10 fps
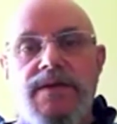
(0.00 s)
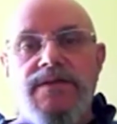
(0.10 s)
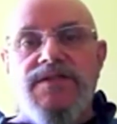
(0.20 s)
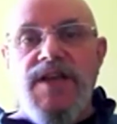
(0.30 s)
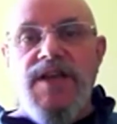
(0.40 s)

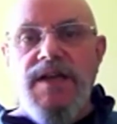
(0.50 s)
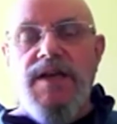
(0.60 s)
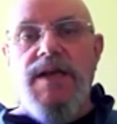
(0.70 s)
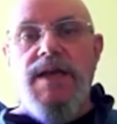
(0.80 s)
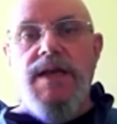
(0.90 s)

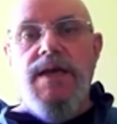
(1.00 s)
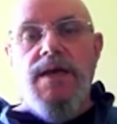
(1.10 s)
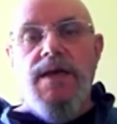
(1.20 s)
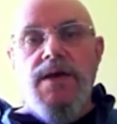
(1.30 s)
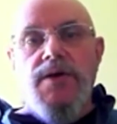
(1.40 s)
Secondly,
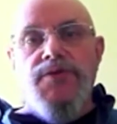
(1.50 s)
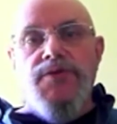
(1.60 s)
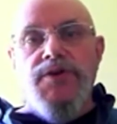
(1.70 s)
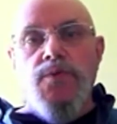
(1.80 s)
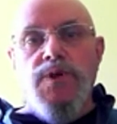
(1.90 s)

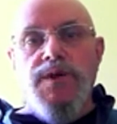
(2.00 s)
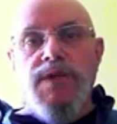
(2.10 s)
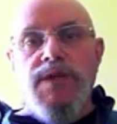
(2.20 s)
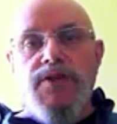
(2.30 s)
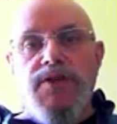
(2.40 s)
that we
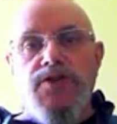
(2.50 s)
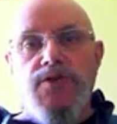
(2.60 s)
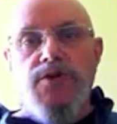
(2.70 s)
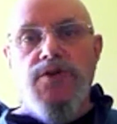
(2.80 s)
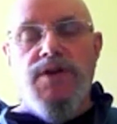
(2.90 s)
need to
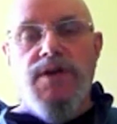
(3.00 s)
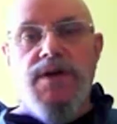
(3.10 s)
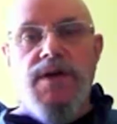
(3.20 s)
look